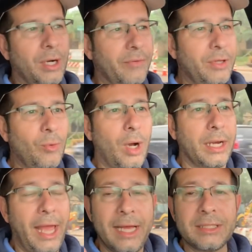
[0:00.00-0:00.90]
whatever you
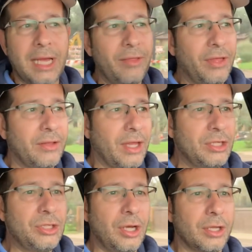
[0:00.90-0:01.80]
want, as I think
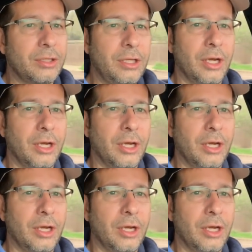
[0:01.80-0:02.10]
they should.